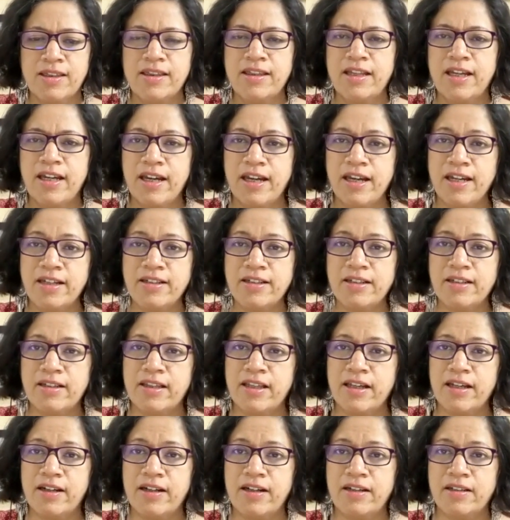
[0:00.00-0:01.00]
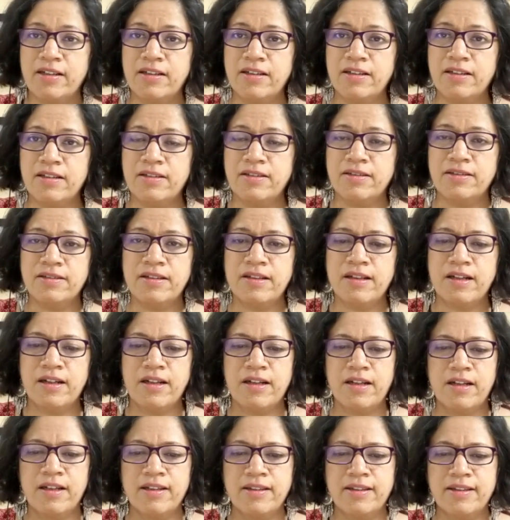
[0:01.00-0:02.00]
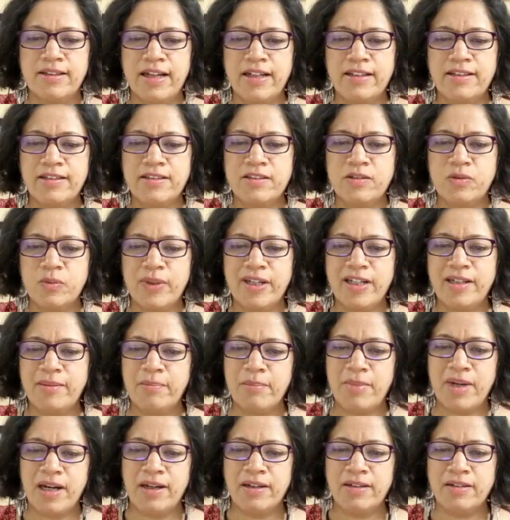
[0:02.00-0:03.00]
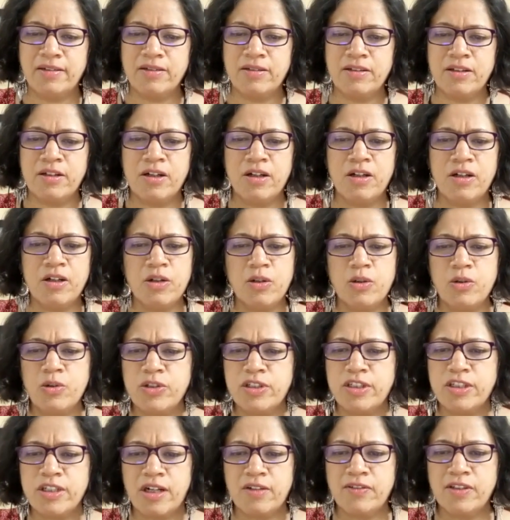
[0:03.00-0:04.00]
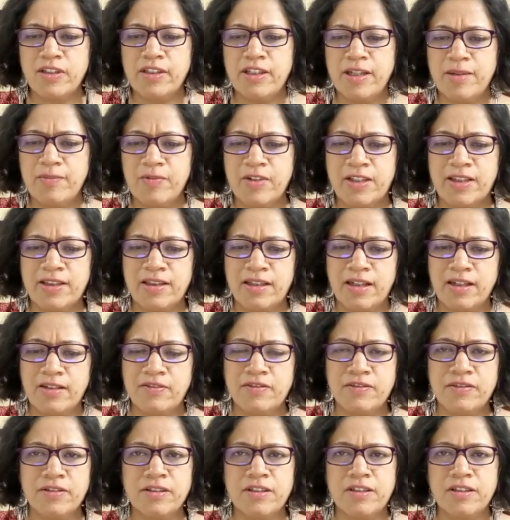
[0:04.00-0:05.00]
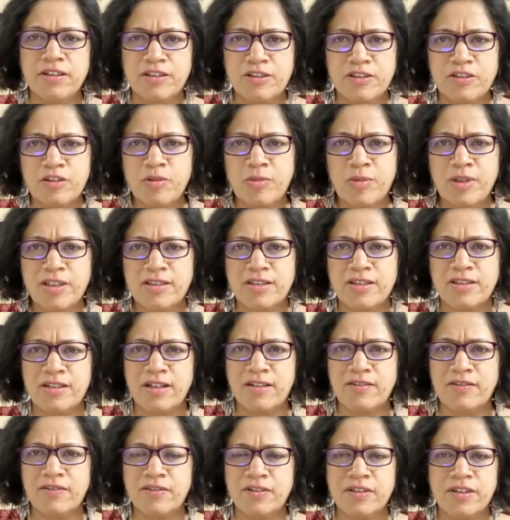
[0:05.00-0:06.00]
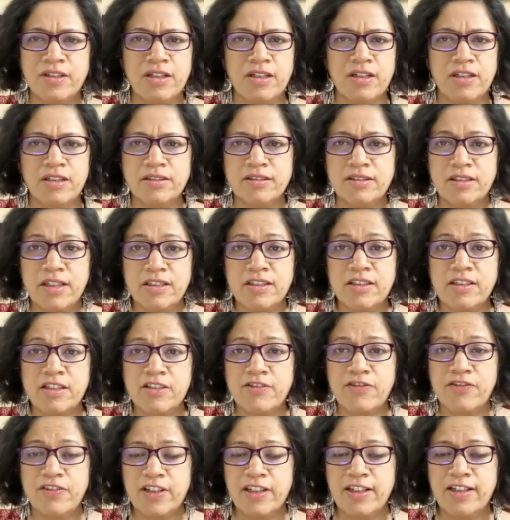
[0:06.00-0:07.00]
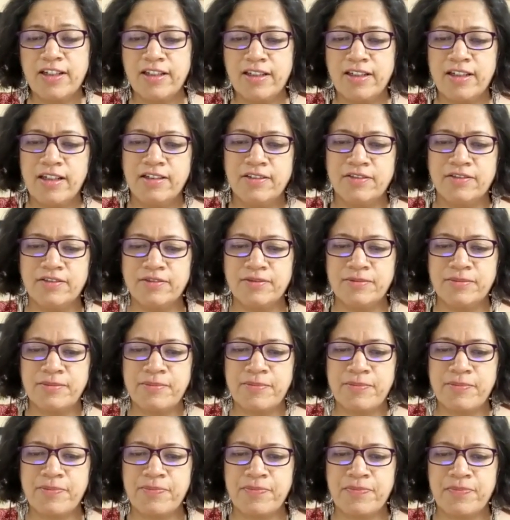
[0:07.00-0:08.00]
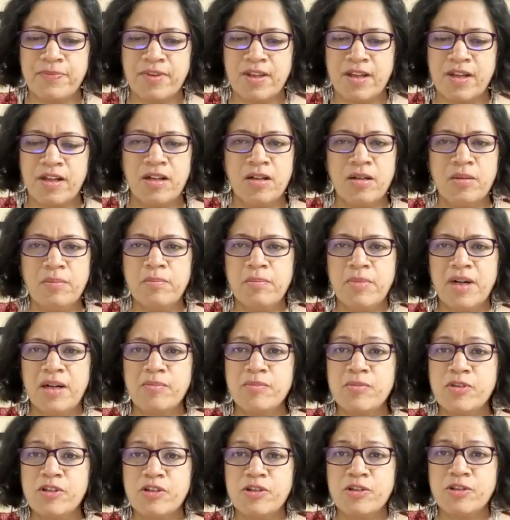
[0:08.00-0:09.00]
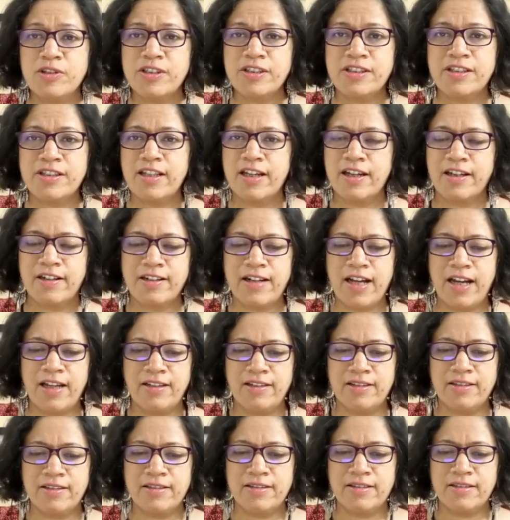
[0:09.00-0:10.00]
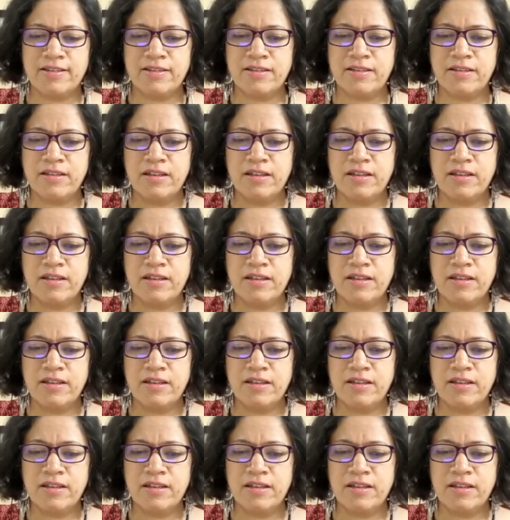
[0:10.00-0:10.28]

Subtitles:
They hated their uncle, that sweet man who showered them with love, too much love, touchy-feely love. Mum shushed their rants.